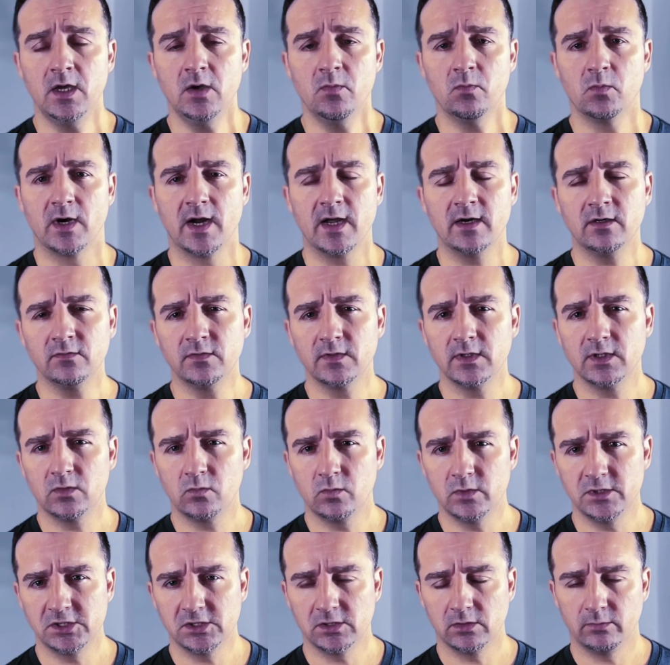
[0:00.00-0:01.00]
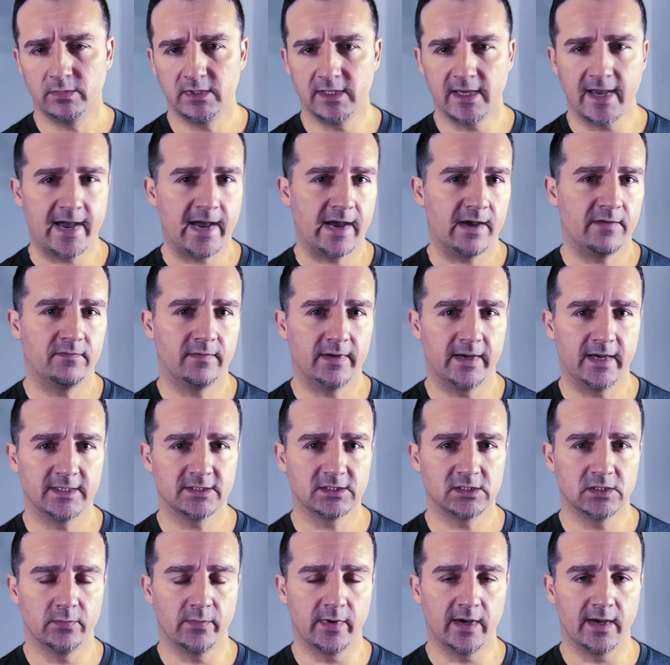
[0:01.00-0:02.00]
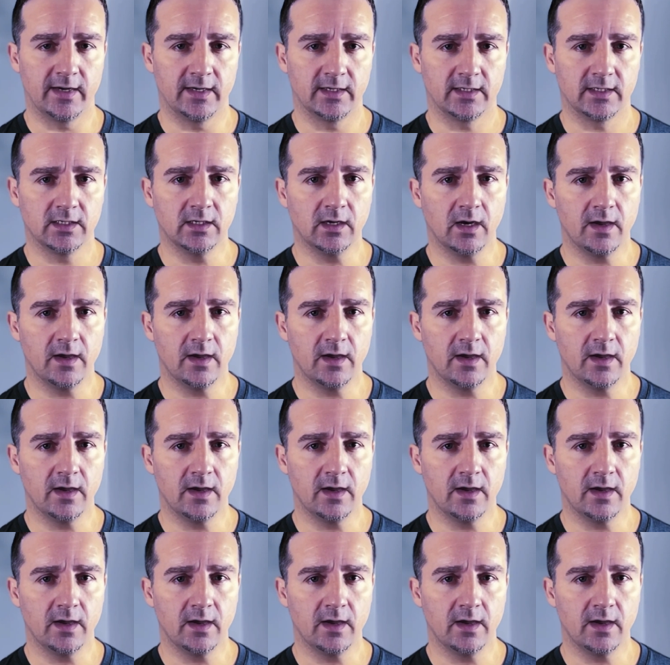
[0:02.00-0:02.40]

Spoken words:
But I don't think we should be half-assed about it.